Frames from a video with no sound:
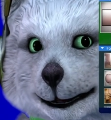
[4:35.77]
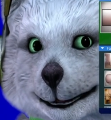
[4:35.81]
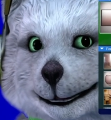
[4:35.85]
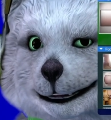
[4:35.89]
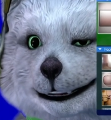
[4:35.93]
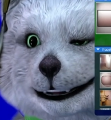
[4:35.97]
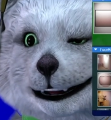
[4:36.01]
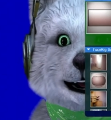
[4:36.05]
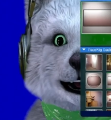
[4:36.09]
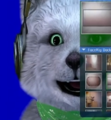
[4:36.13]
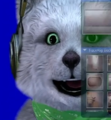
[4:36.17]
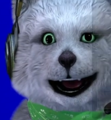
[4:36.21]

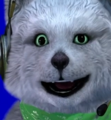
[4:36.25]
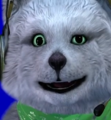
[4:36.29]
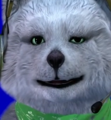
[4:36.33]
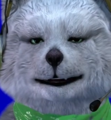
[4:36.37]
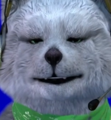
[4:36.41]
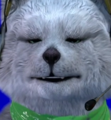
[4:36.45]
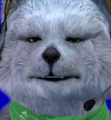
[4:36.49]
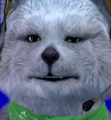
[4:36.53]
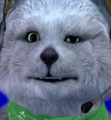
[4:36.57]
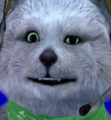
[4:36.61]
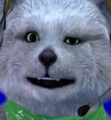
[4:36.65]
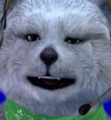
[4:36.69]
Yeah,
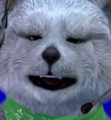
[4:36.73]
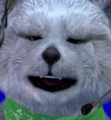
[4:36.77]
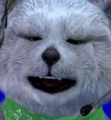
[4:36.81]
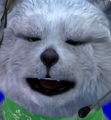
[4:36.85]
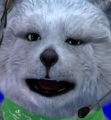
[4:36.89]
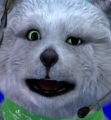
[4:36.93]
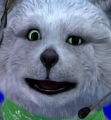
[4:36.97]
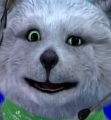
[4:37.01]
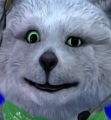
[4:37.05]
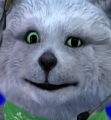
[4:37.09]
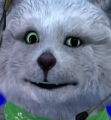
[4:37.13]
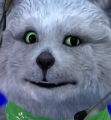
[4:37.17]
and if you
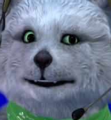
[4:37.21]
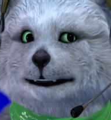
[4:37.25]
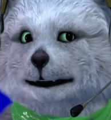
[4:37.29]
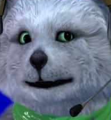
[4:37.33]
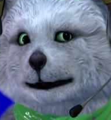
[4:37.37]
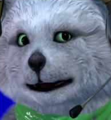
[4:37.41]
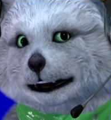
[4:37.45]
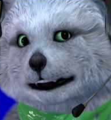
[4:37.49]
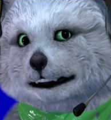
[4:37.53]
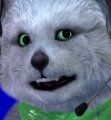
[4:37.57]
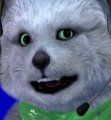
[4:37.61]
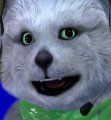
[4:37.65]
guys, I mean,
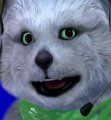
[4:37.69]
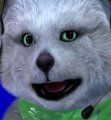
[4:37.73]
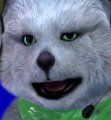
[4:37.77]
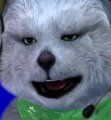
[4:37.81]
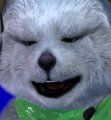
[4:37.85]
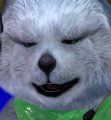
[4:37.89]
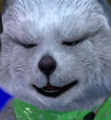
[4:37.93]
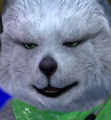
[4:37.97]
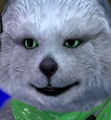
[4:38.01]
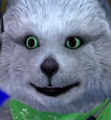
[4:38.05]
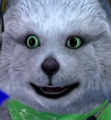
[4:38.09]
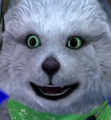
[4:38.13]
I know
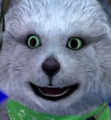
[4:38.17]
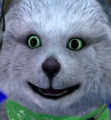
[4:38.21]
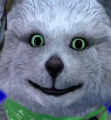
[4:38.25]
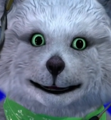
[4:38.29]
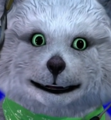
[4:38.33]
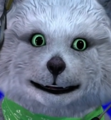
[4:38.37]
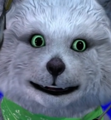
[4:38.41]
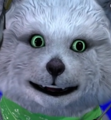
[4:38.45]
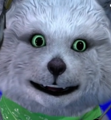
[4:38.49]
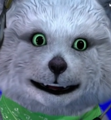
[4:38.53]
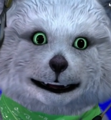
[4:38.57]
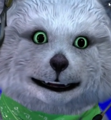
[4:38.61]
that the name
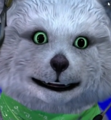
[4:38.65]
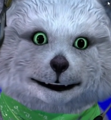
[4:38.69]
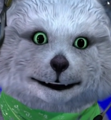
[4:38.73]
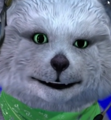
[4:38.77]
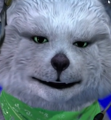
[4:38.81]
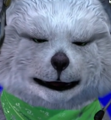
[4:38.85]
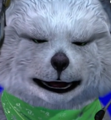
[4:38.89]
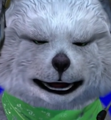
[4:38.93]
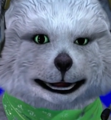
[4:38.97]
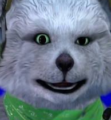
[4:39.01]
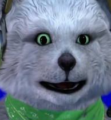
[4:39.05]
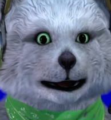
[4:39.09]
is green
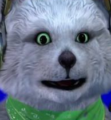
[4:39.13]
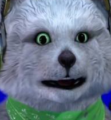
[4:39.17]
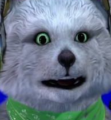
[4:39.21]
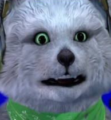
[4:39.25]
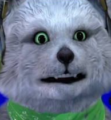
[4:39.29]
screen.